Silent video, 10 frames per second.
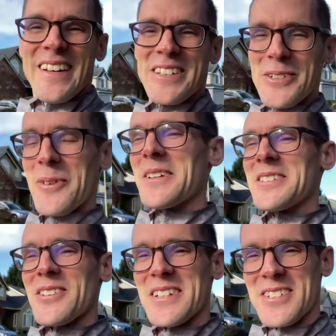You don't want
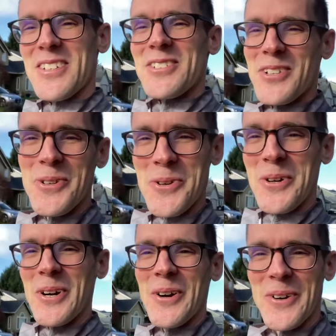to dress too
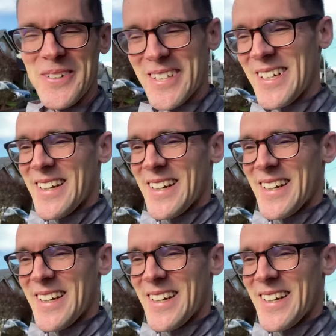cold